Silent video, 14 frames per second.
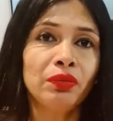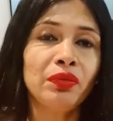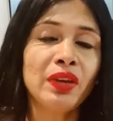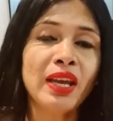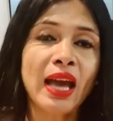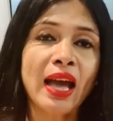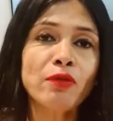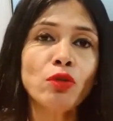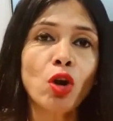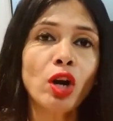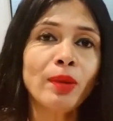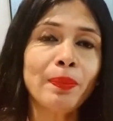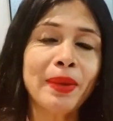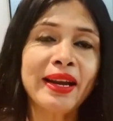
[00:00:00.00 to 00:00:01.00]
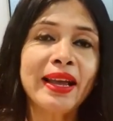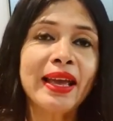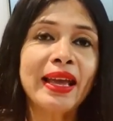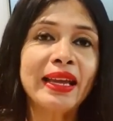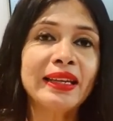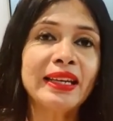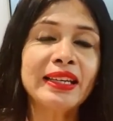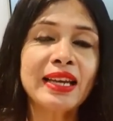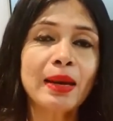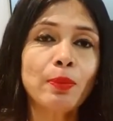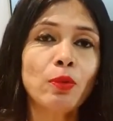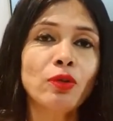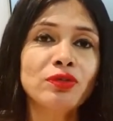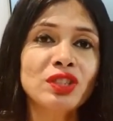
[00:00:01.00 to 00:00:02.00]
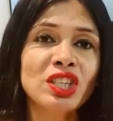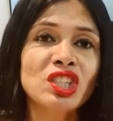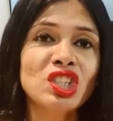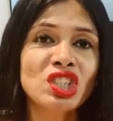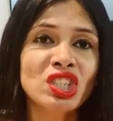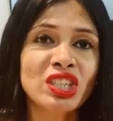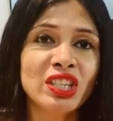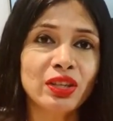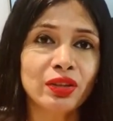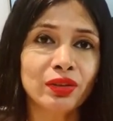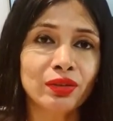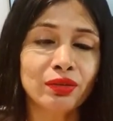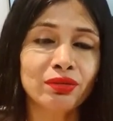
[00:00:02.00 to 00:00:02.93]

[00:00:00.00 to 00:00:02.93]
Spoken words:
we have not made any type of changes here.